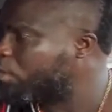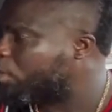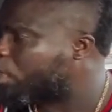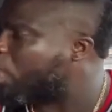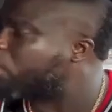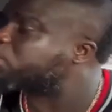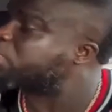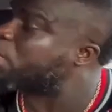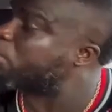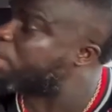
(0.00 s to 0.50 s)

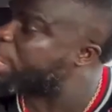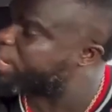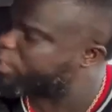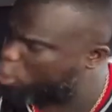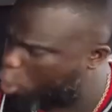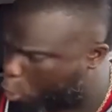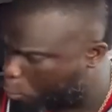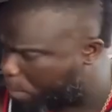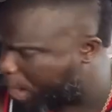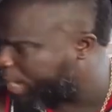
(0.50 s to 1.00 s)
I'm talking about
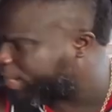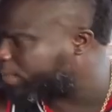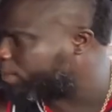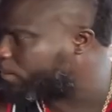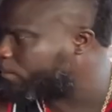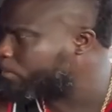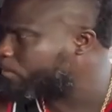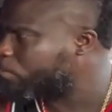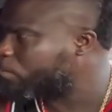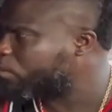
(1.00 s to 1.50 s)
nobody.
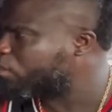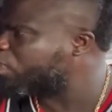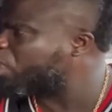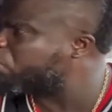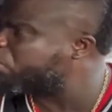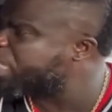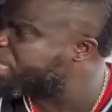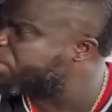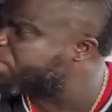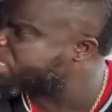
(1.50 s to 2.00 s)
Them
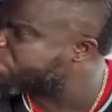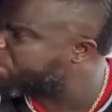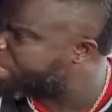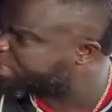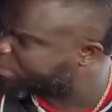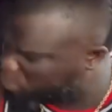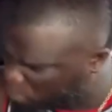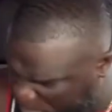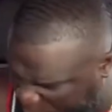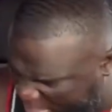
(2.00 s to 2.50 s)
demons
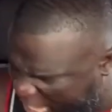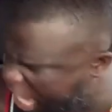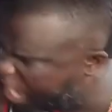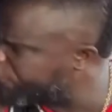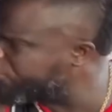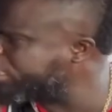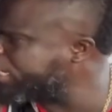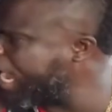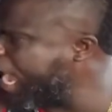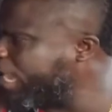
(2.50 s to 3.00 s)
mess with me
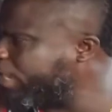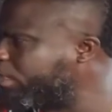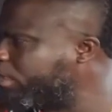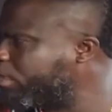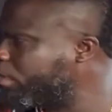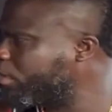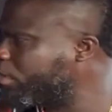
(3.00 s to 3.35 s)
every night.